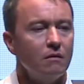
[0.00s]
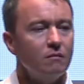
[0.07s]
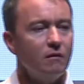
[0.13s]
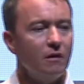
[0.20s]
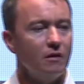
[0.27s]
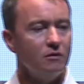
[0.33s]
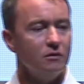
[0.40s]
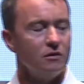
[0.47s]

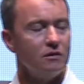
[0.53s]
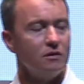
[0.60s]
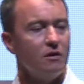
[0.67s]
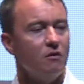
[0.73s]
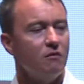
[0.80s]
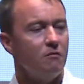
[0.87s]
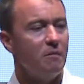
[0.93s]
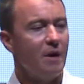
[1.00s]
Find
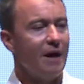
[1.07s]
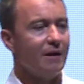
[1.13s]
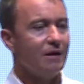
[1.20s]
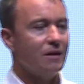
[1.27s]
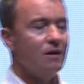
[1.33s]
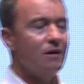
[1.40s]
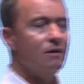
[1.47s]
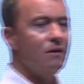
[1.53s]
yourself back
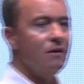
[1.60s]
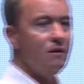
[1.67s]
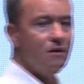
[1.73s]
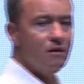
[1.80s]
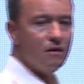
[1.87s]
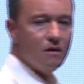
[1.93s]
in the